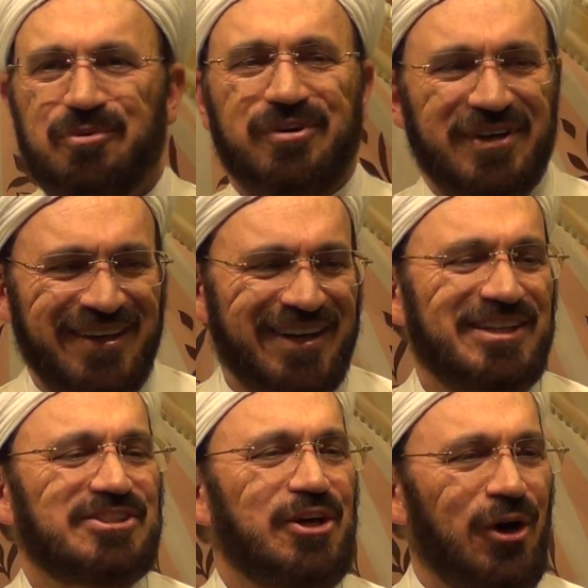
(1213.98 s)
prayer
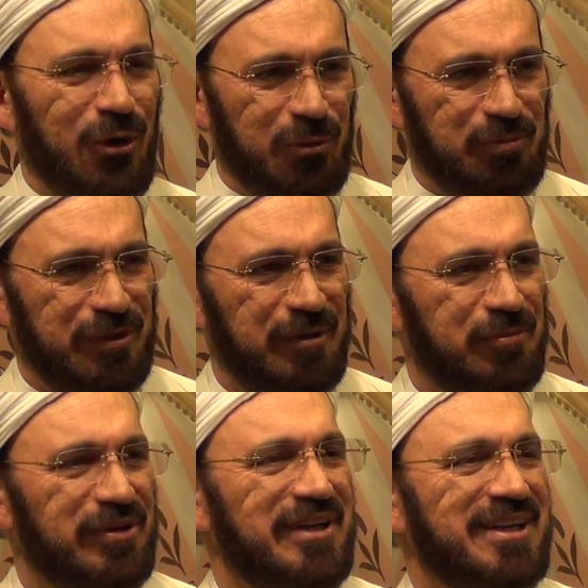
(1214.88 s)
is hope,
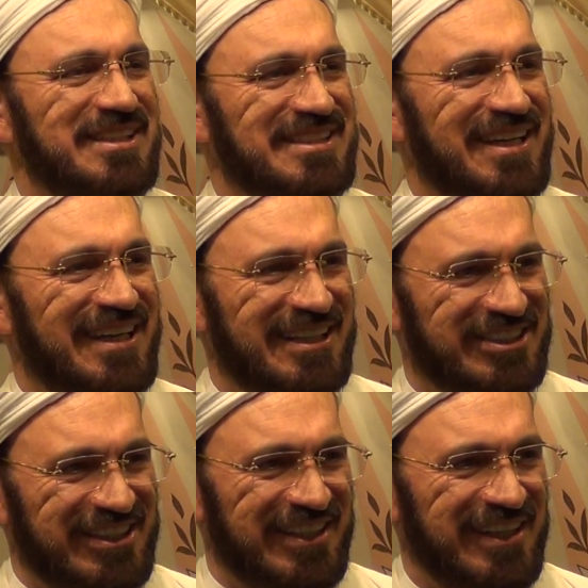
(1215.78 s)
prayer is
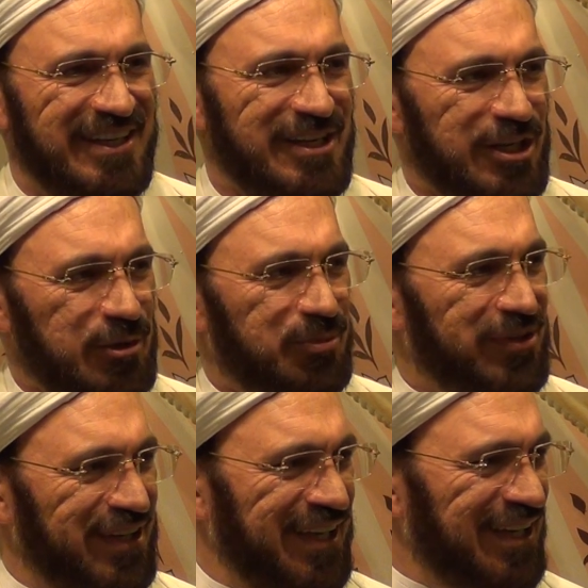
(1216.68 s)
energy,
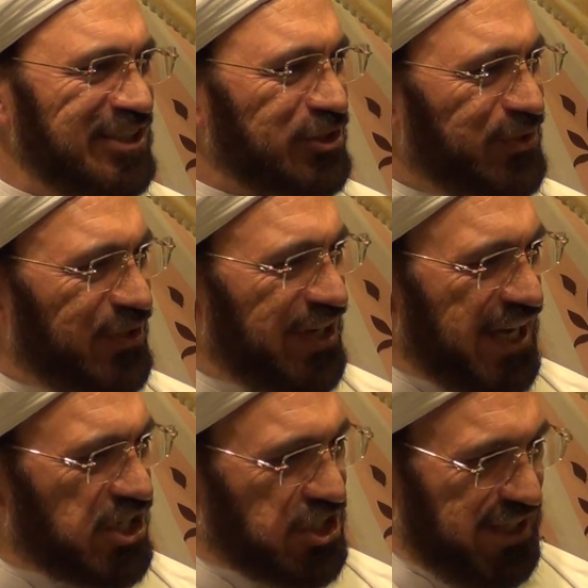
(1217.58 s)
prayer is
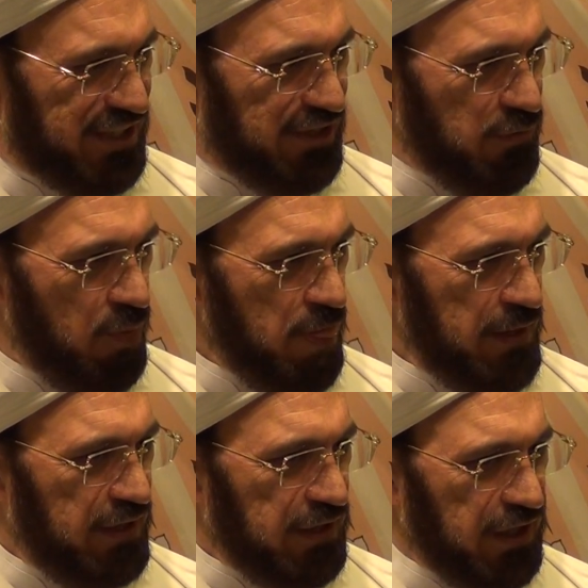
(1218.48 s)
connection.
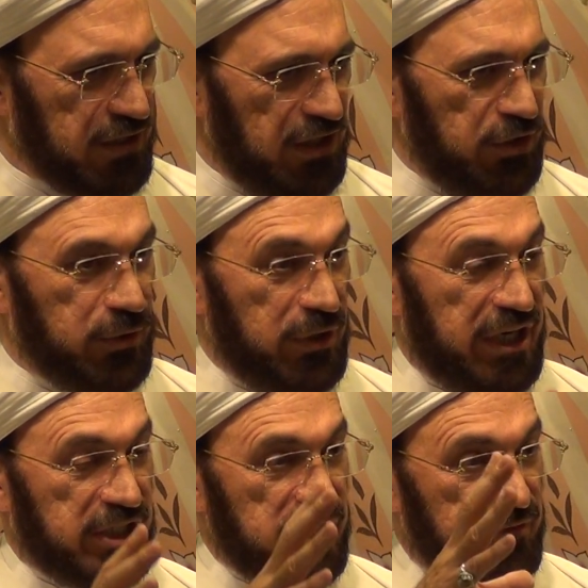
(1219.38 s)
Not only
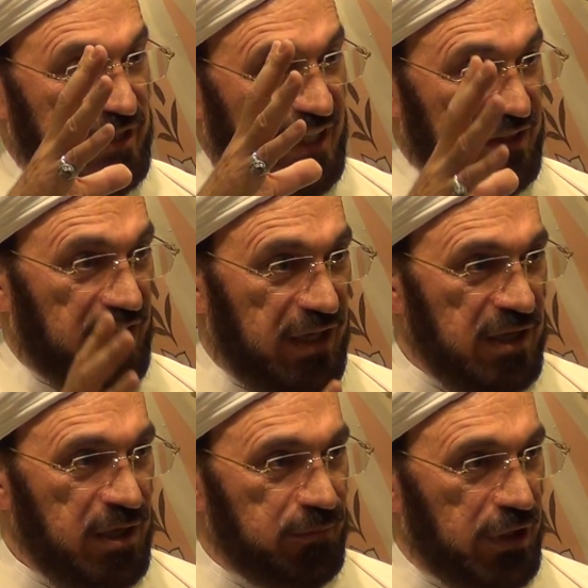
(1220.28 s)
connection with
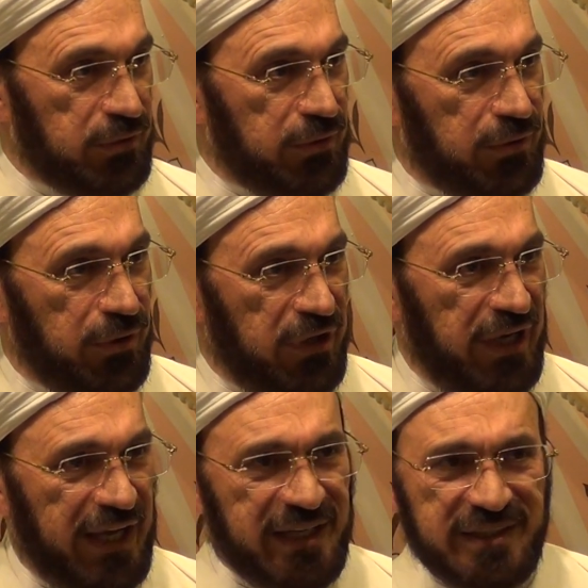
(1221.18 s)
Allah, but
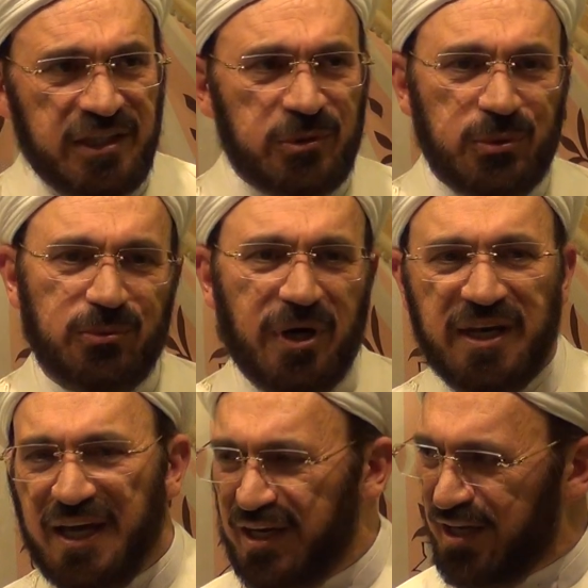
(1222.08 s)
connecting to one
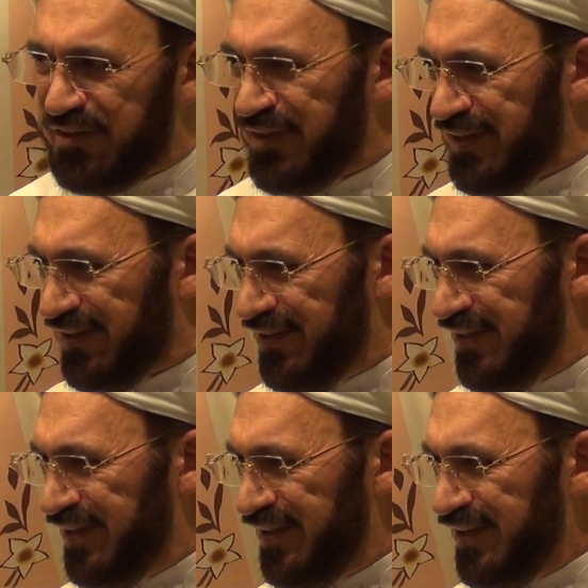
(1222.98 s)
another.
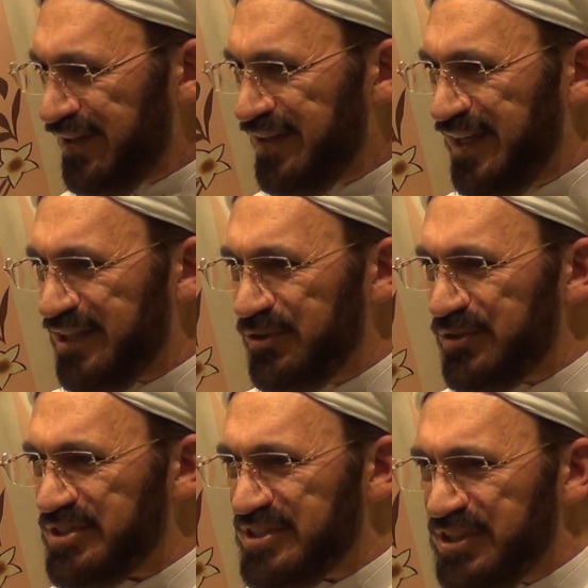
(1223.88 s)
That
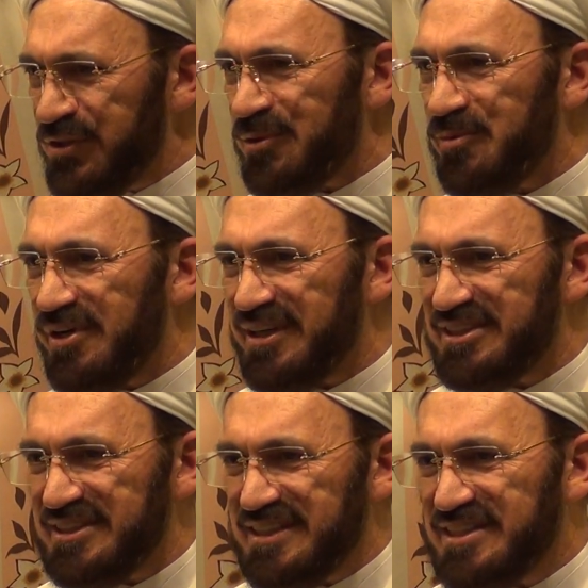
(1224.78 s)
you see your
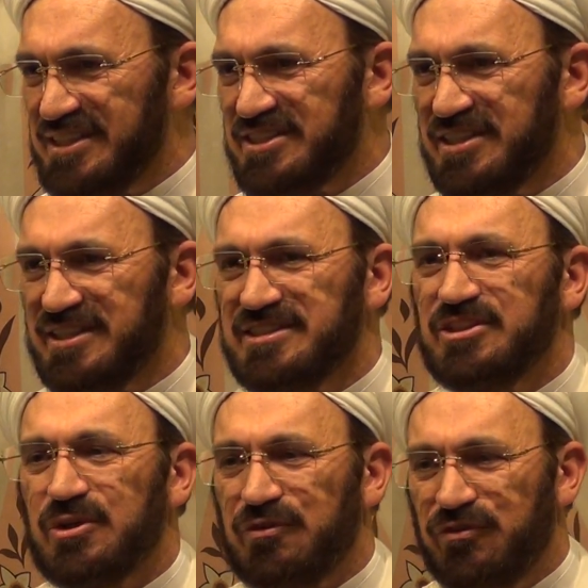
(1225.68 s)
brothers and sisters
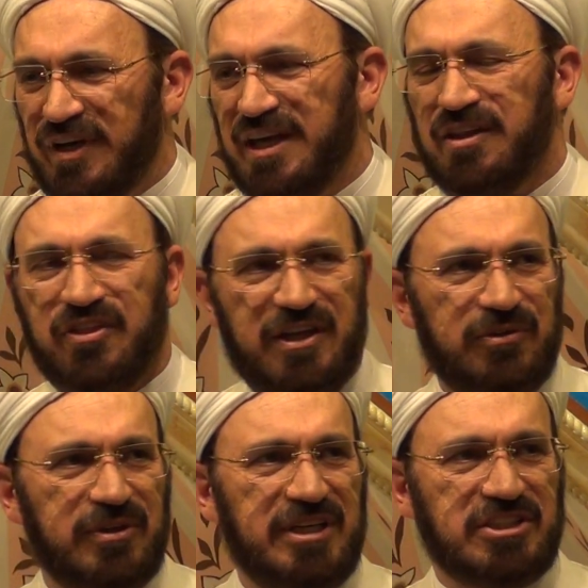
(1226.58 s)
in your faith and
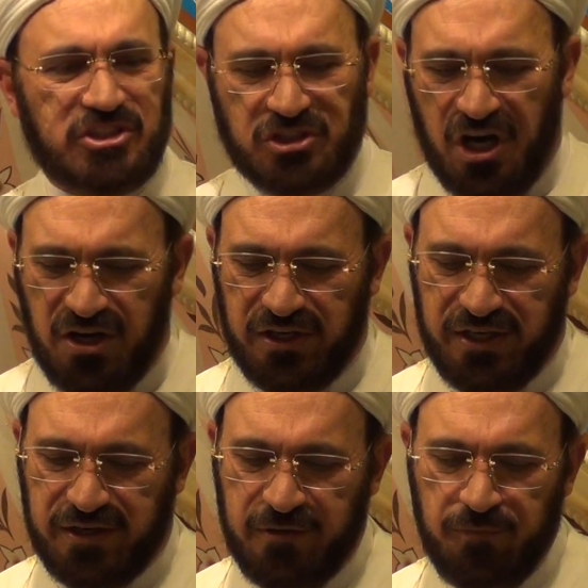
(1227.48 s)
you get
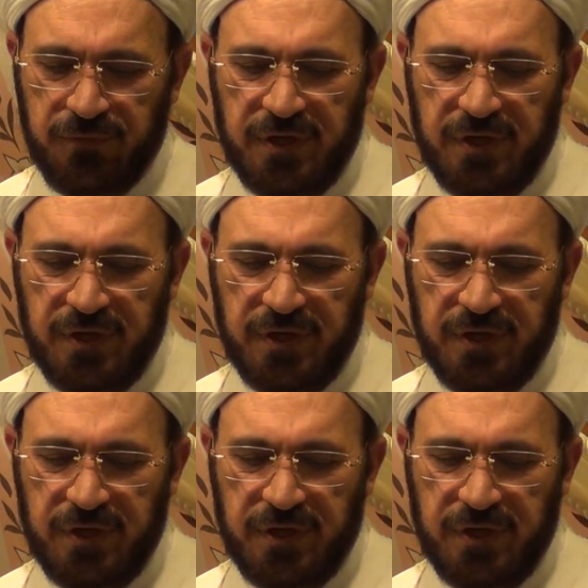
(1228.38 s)
stronger